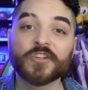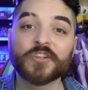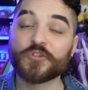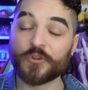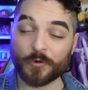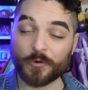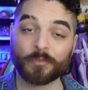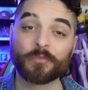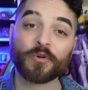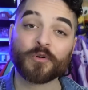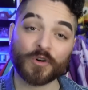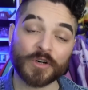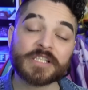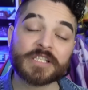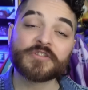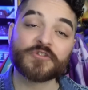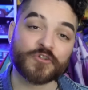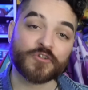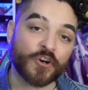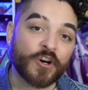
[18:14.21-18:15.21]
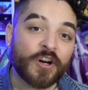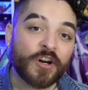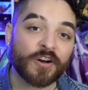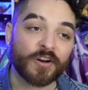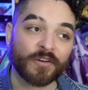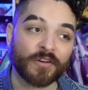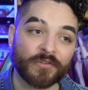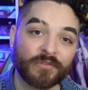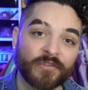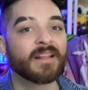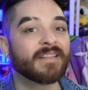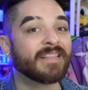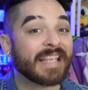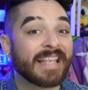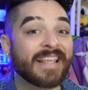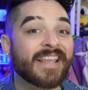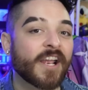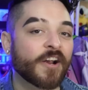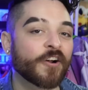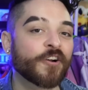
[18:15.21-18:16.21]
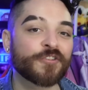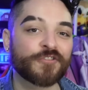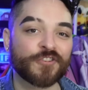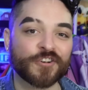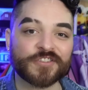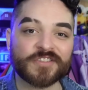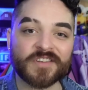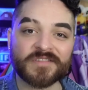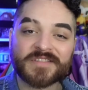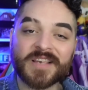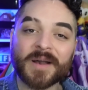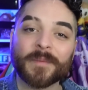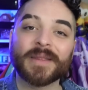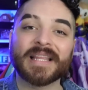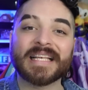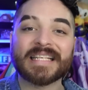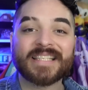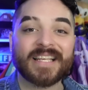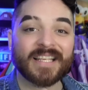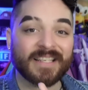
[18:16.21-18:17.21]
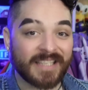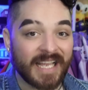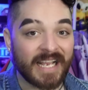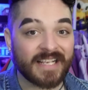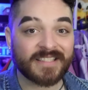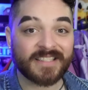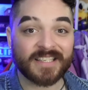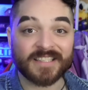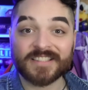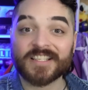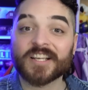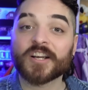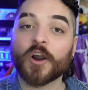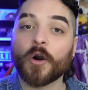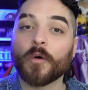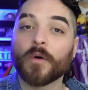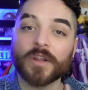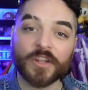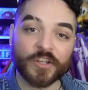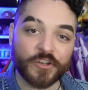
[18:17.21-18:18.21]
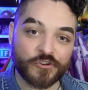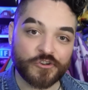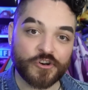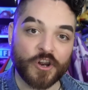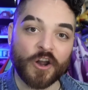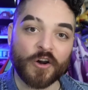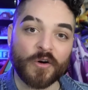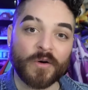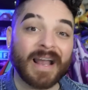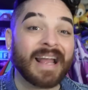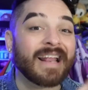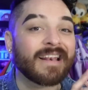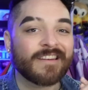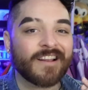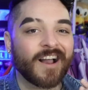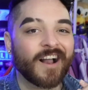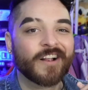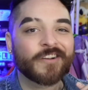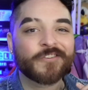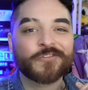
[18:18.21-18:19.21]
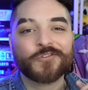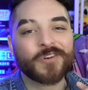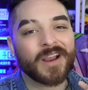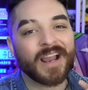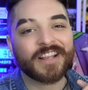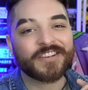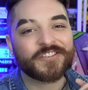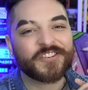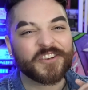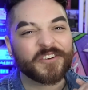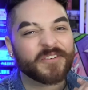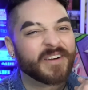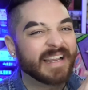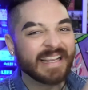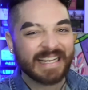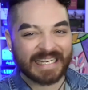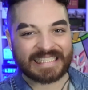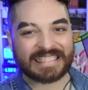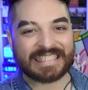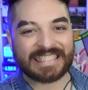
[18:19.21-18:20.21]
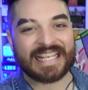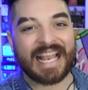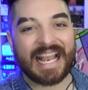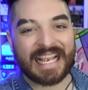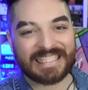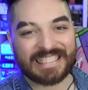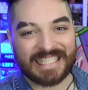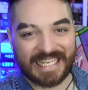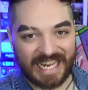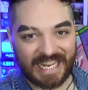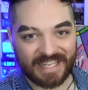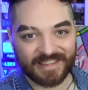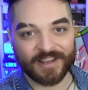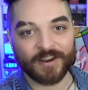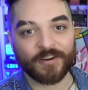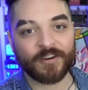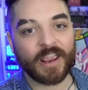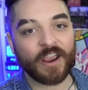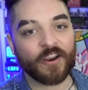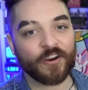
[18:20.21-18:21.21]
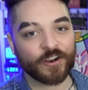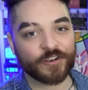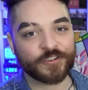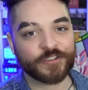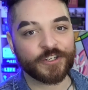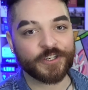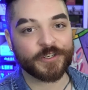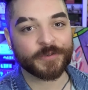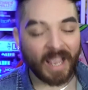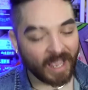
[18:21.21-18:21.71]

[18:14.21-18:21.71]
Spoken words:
to preserve the characters of some of these contestants that go on the show and not try to assassinate their character.